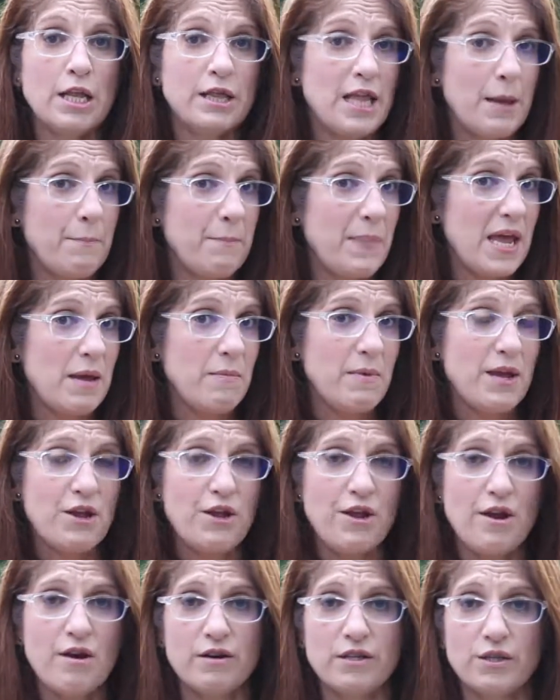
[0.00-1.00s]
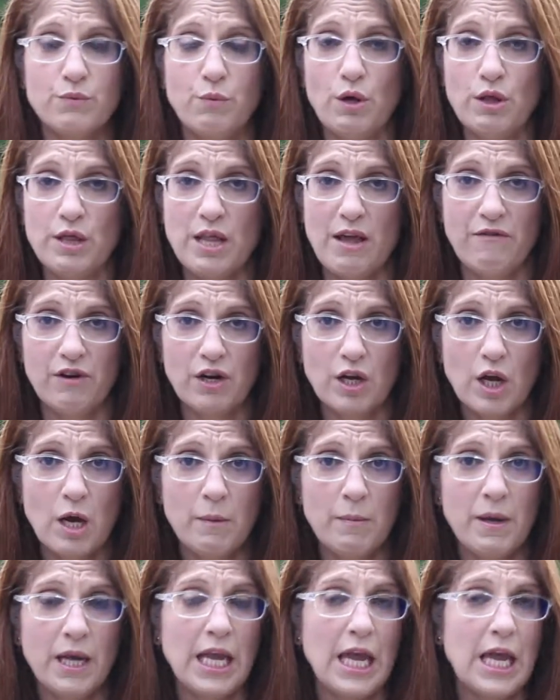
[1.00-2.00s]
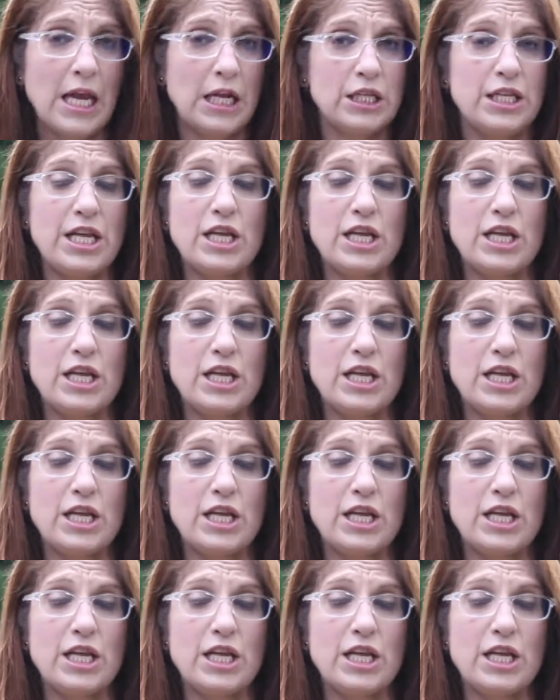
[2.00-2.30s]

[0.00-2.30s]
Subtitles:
The baby years will never come again.